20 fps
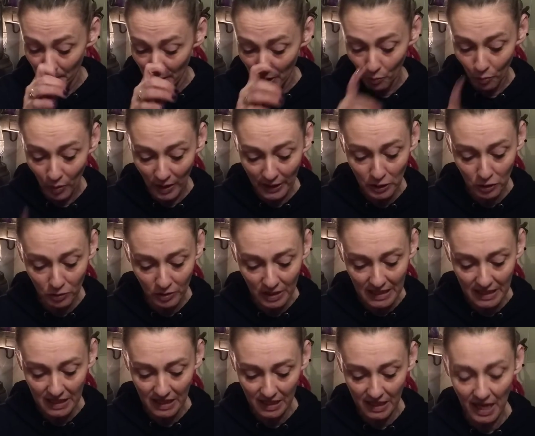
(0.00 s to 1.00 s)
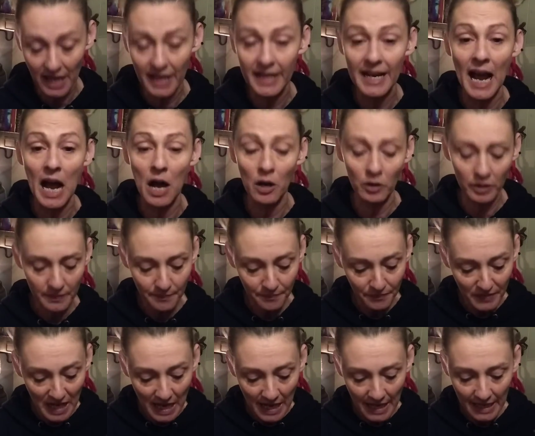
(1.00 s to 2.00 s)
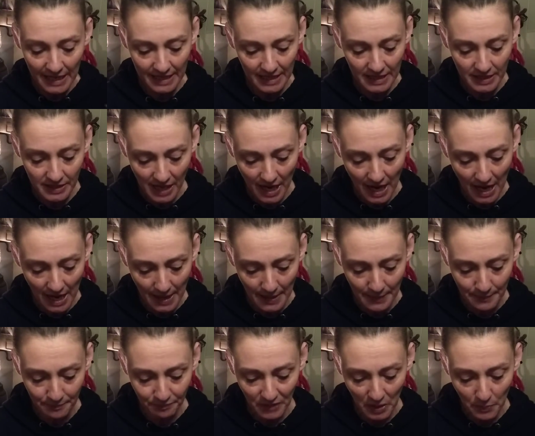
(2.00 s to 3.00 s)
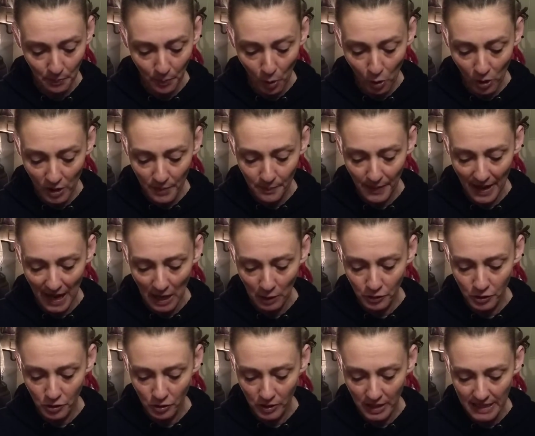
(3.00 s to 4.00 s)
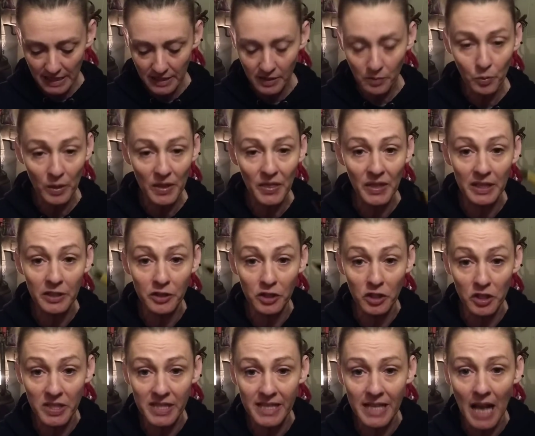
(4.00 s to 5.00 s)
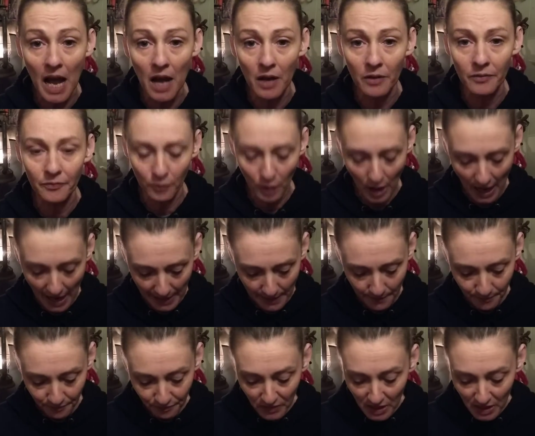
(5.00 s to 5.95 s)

What you need to cut out is poor boundaries within yourself, right?